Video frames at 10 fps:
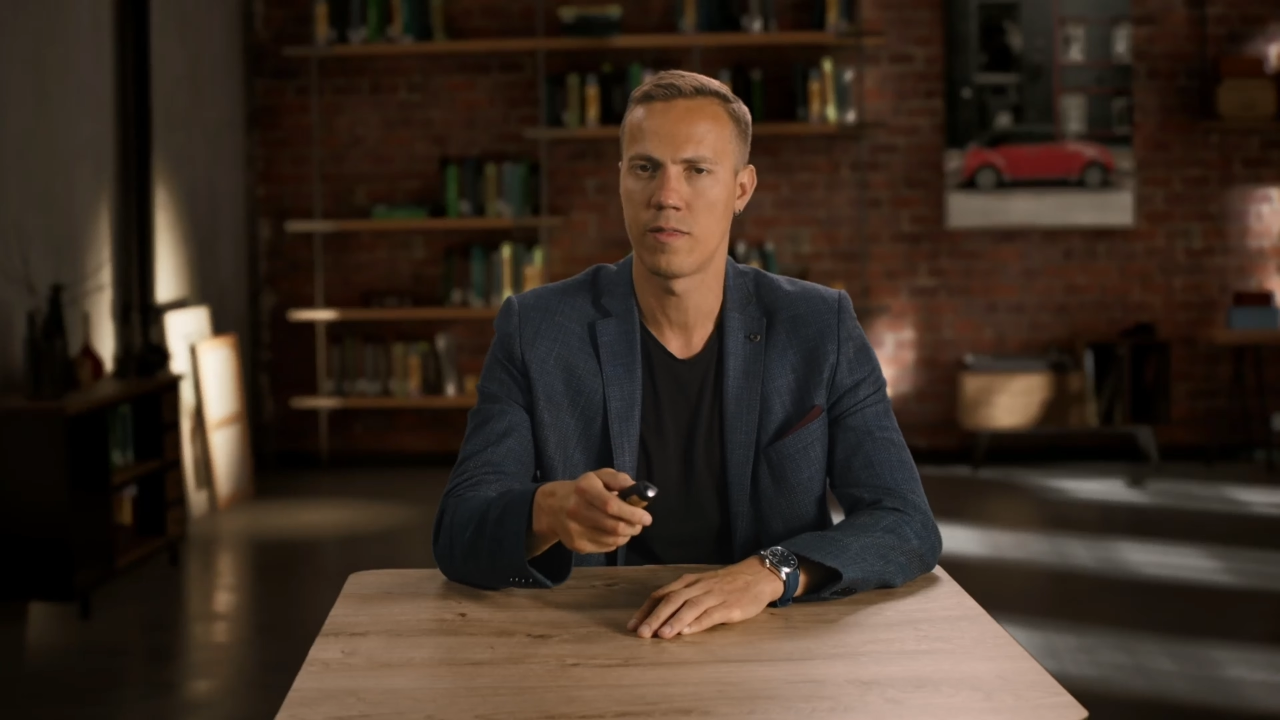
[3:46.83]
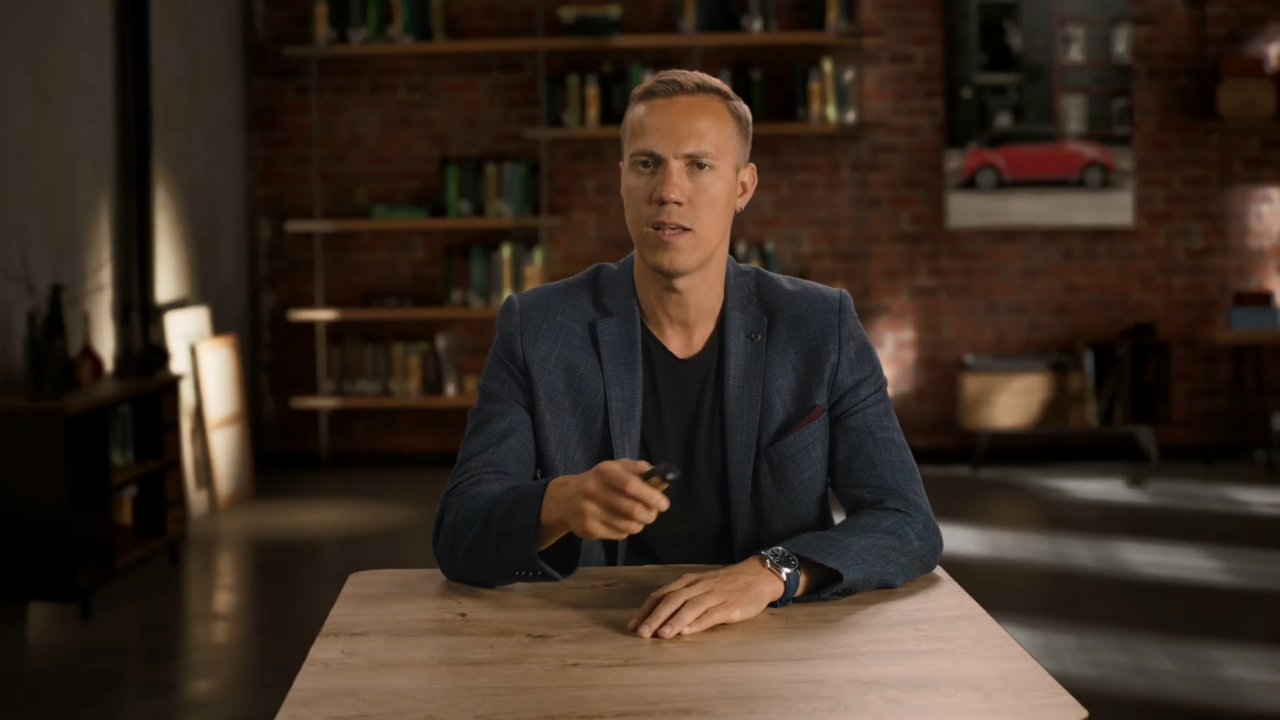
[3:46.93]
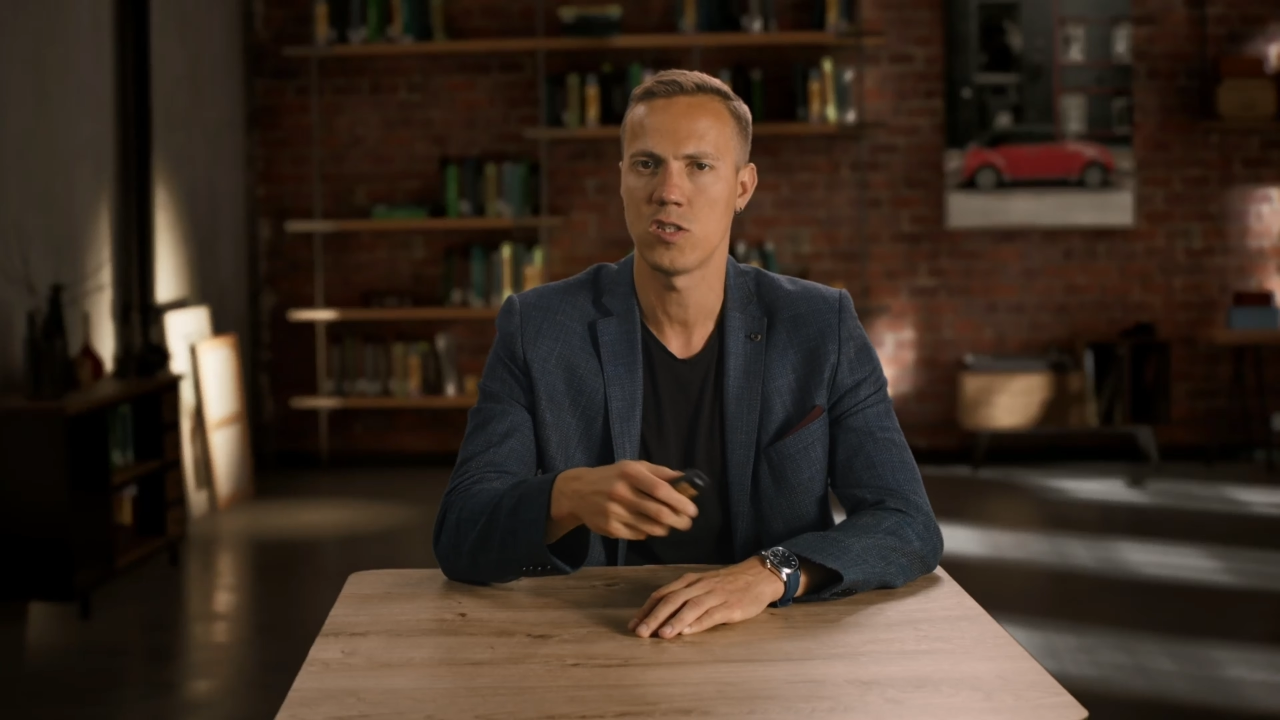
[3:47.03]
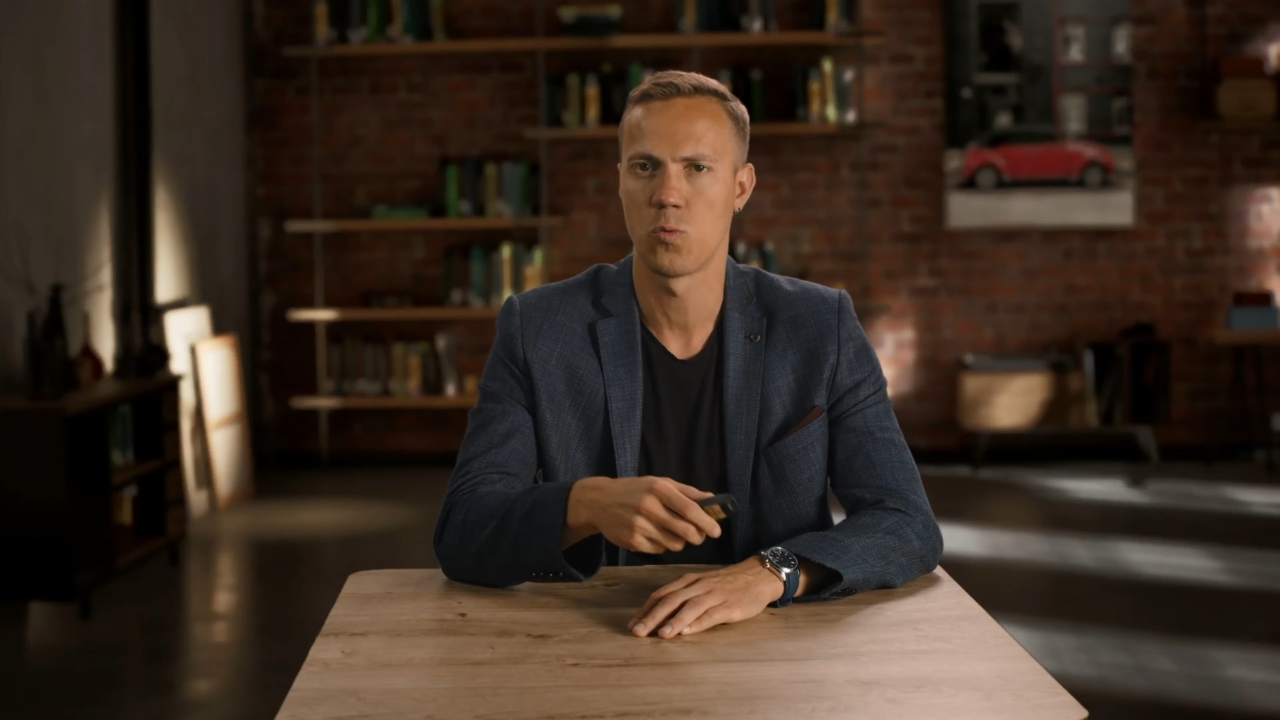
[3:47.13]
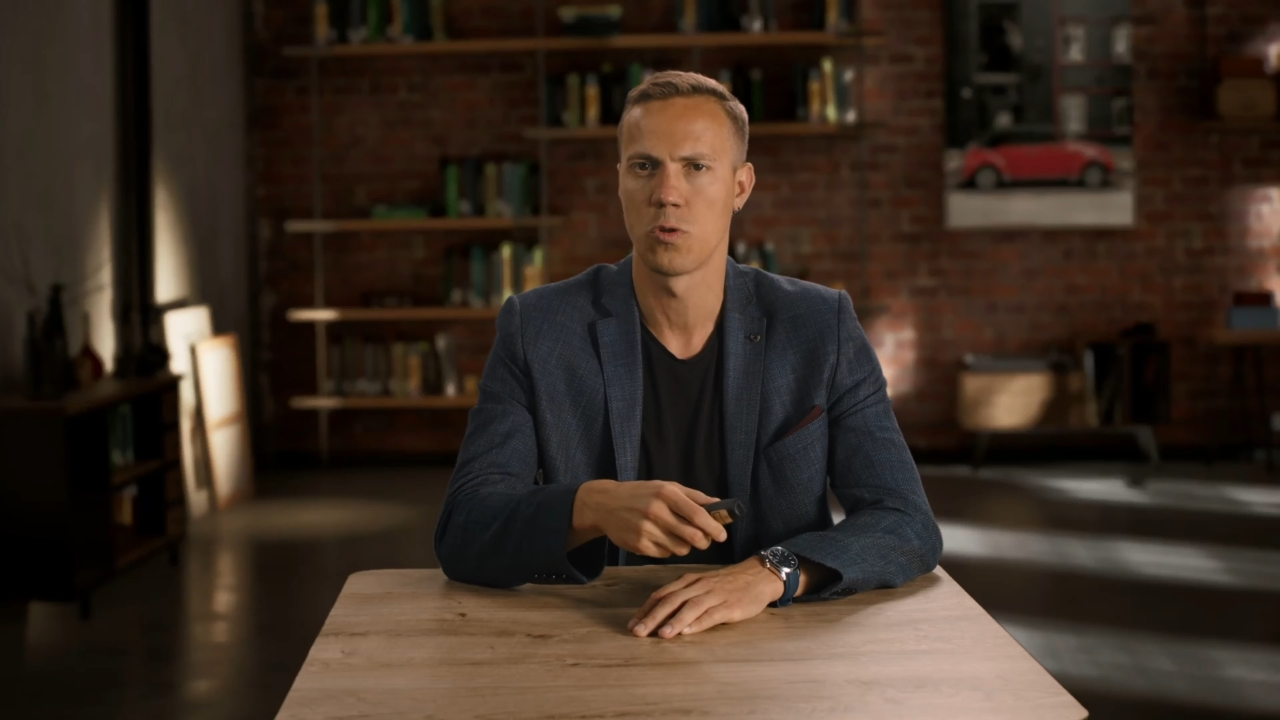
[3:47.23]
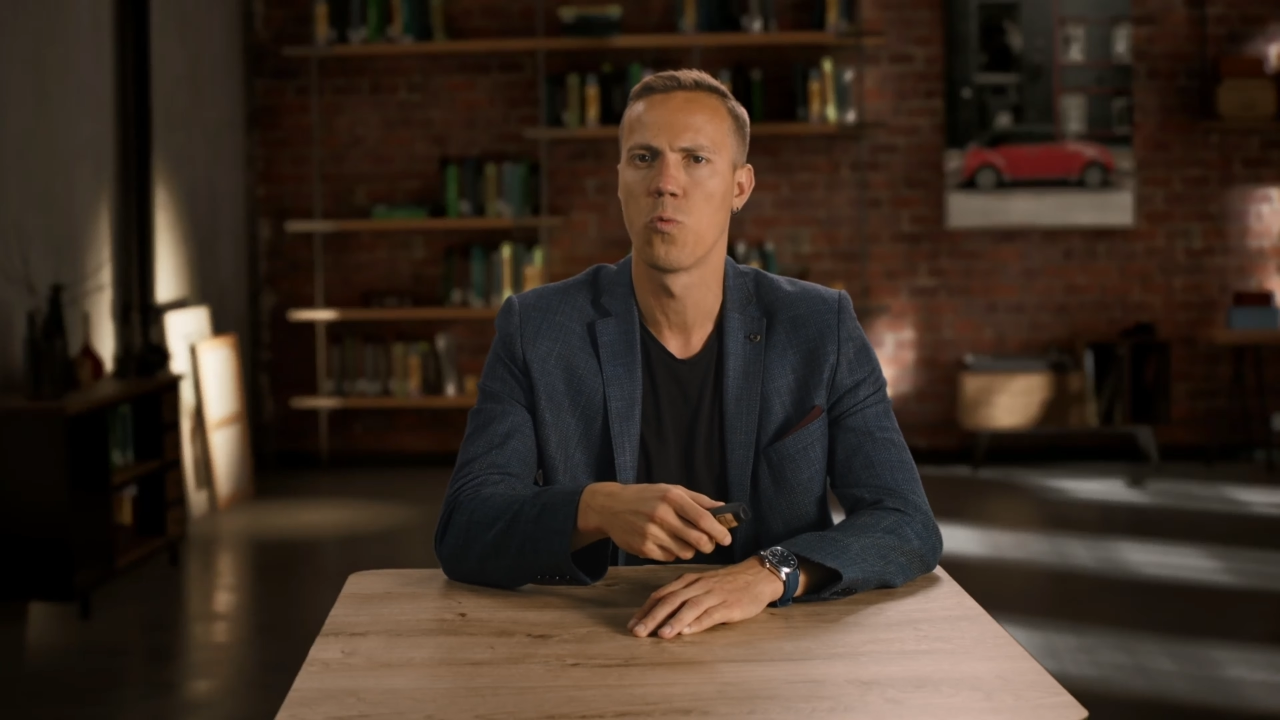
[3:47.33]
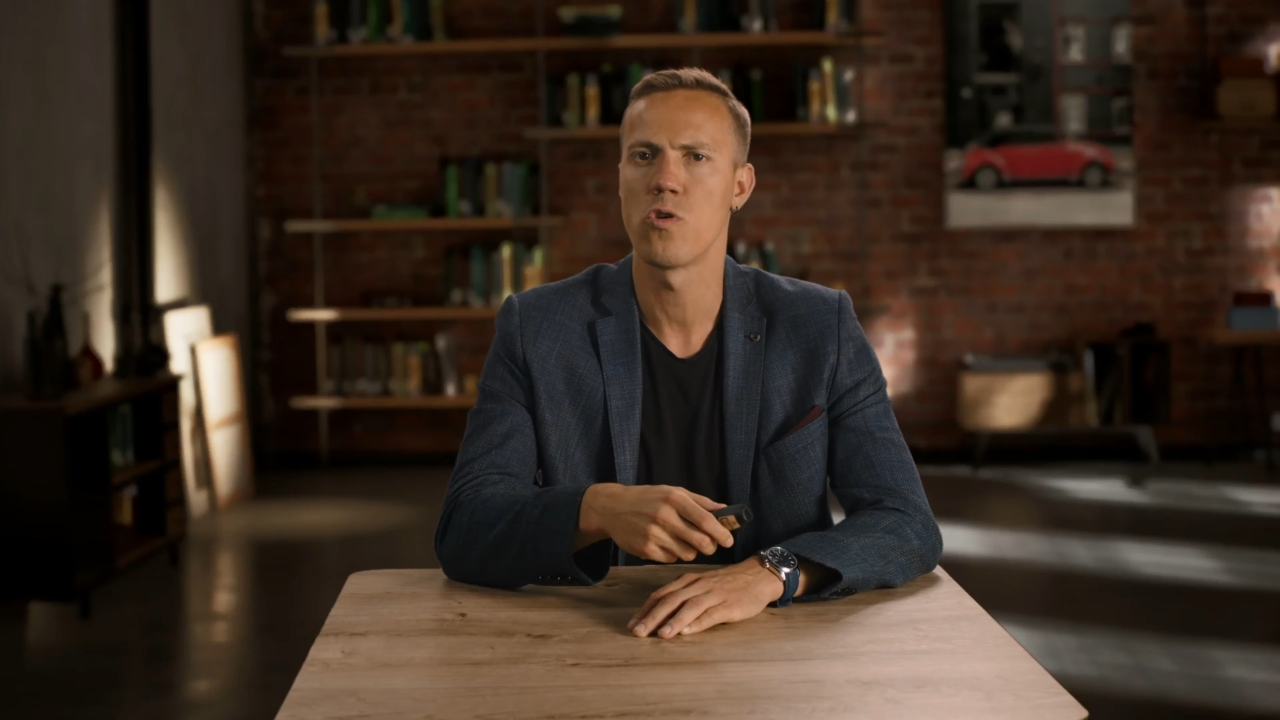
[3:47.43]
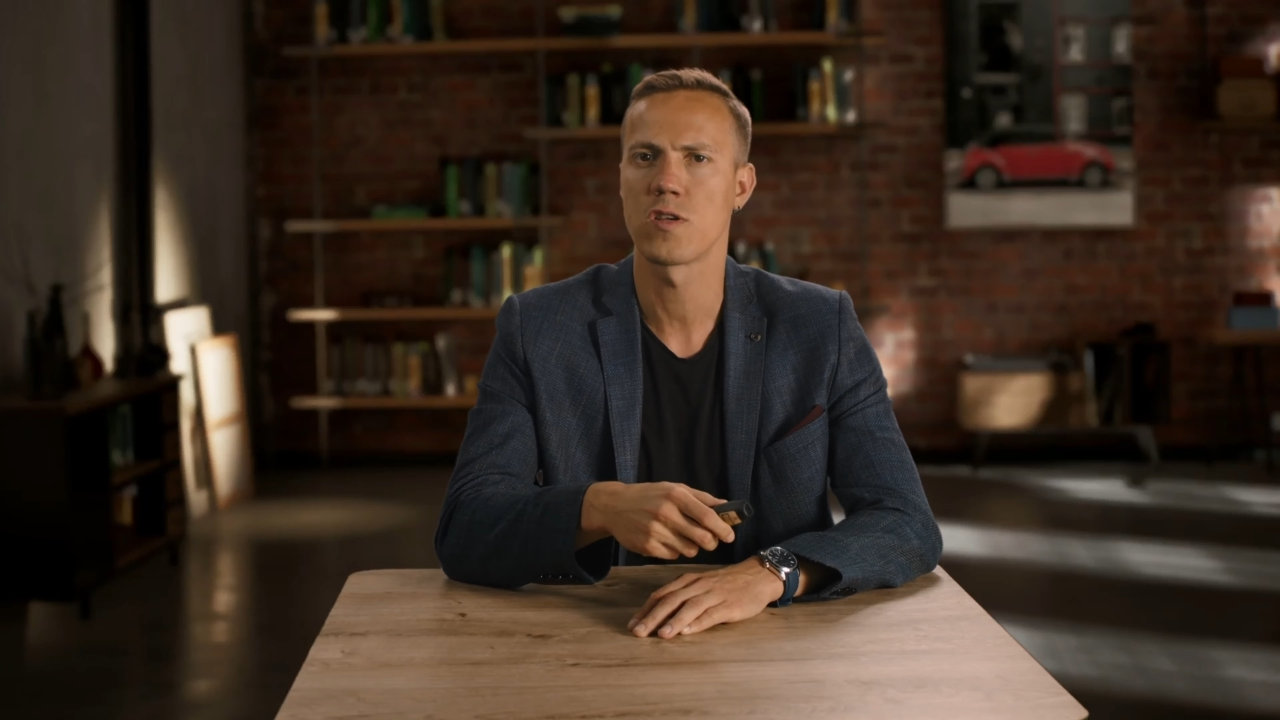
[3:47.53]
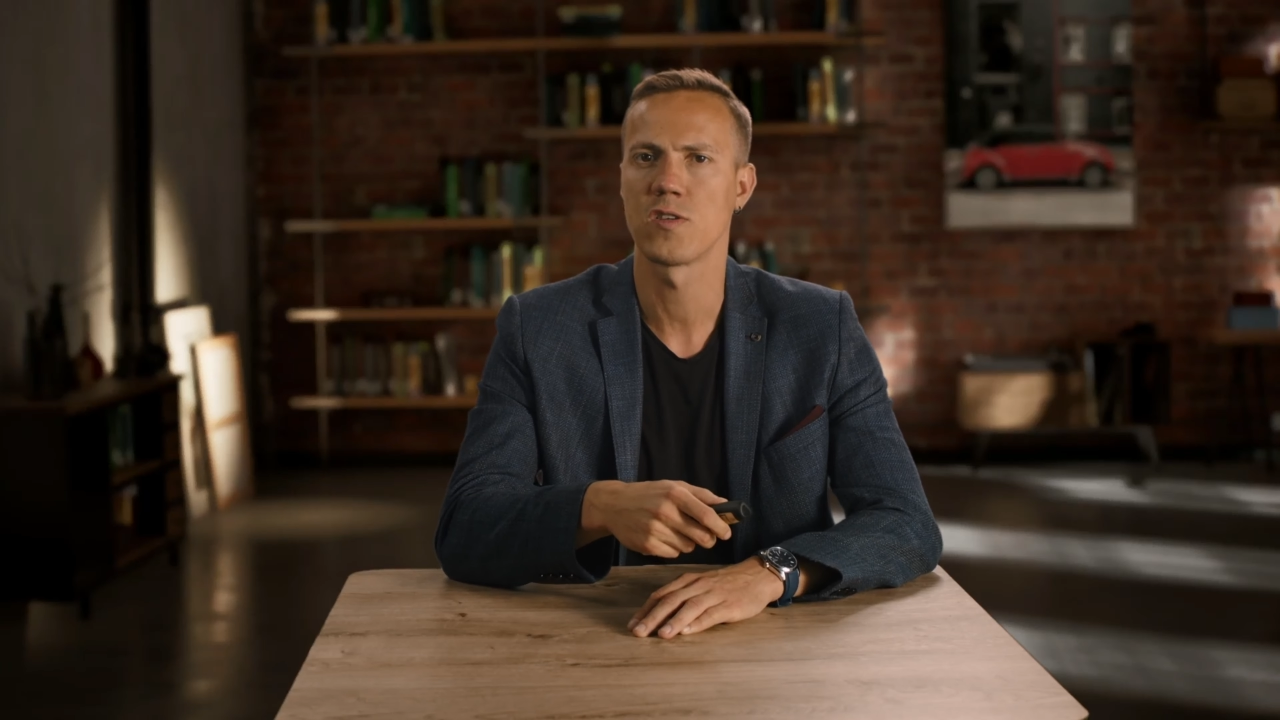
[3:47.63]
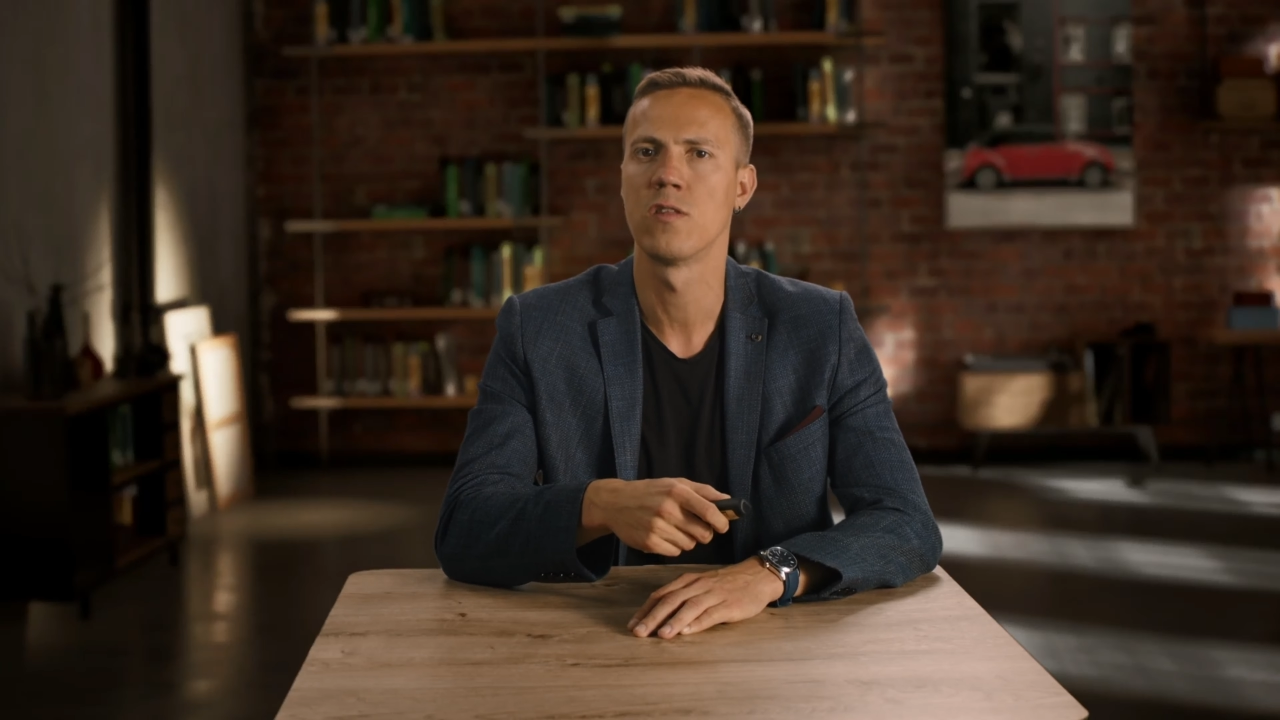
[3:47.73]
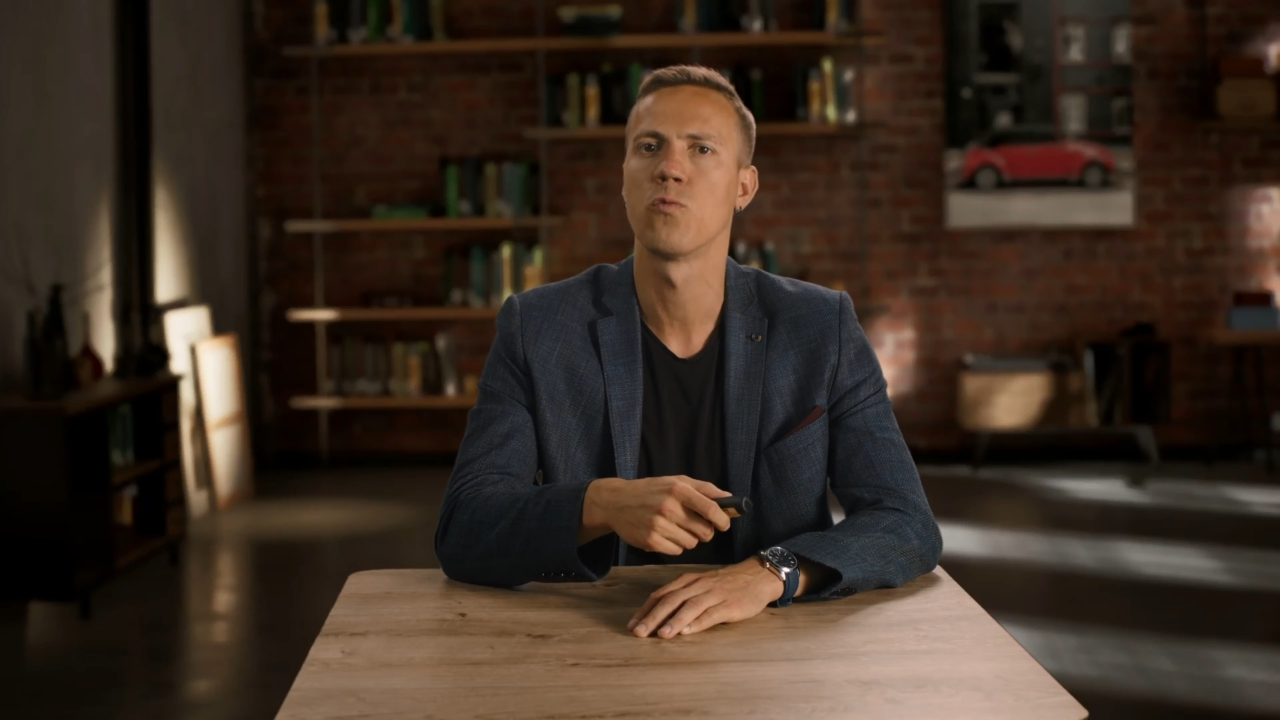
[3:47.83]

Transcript: test what works and